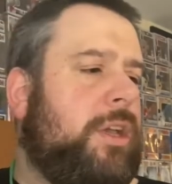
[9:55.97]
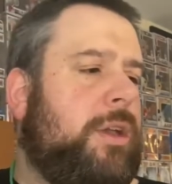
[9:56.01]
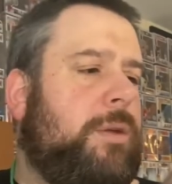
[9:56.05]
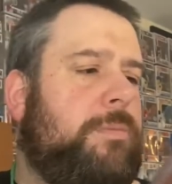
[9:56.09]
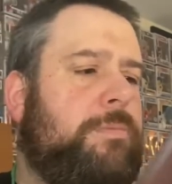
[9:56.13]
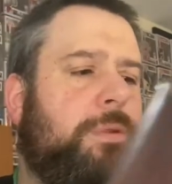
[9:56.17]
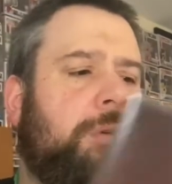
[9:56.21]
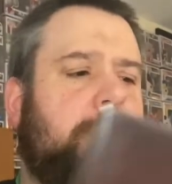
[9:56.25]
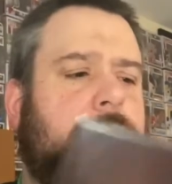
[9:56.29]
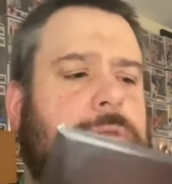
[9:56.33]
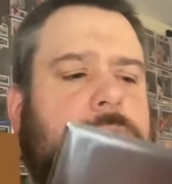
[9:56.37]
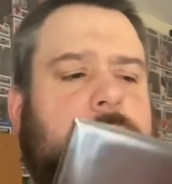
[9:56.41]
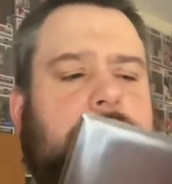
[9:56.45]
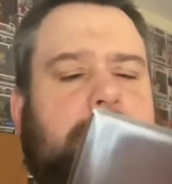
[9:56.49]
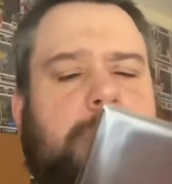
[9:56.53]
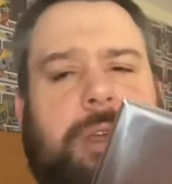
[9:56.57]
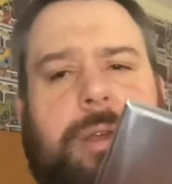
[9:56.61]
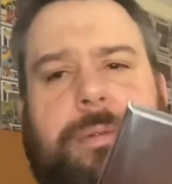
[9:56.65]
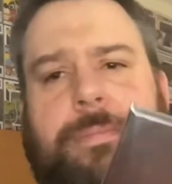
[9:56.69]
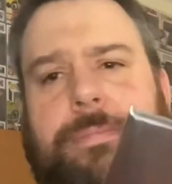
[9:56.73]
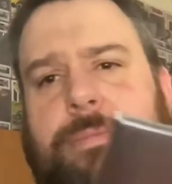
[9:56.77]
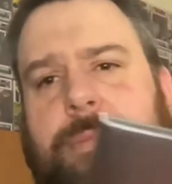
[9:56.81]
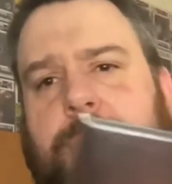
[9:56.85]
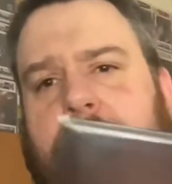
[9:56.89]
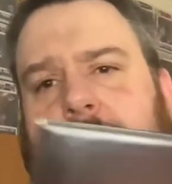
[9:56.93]
But
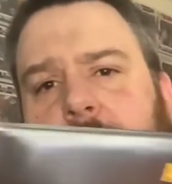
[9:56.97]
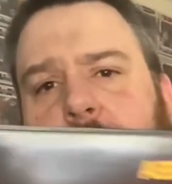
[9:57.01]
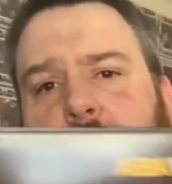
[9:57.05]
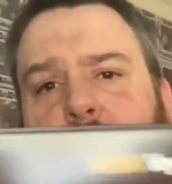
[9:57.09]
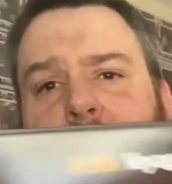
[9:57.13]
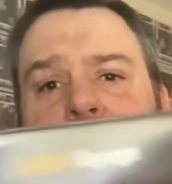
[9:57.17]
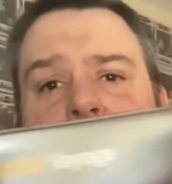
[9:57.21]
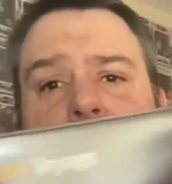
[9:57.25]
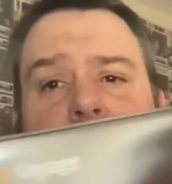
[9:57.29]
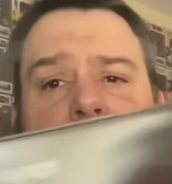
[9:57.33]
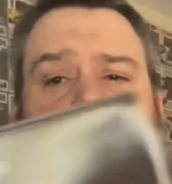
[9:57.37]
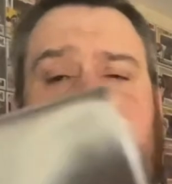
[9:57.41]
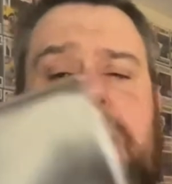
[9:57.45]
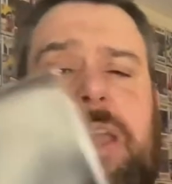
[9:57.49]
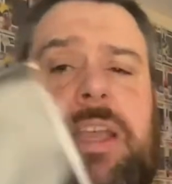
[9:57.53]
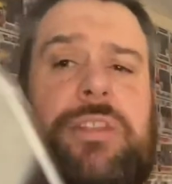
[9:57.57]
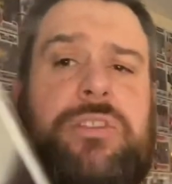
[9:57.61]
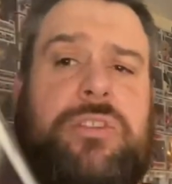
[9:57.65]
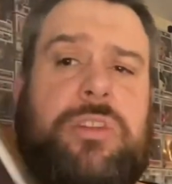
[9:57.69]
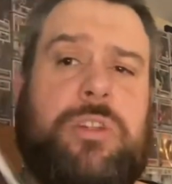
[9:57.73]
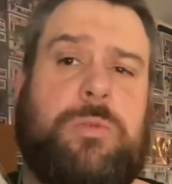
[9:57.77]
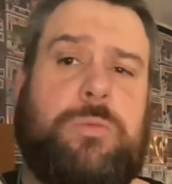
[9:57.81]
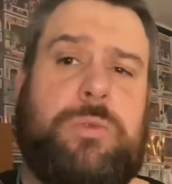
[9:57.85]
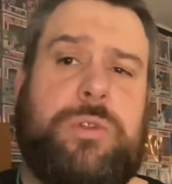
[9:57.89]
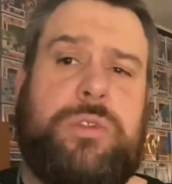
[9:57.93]
um, a
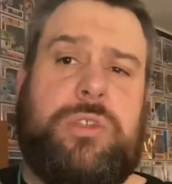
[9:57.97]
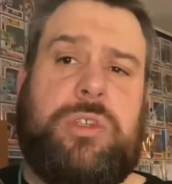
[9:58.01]
reappraisal was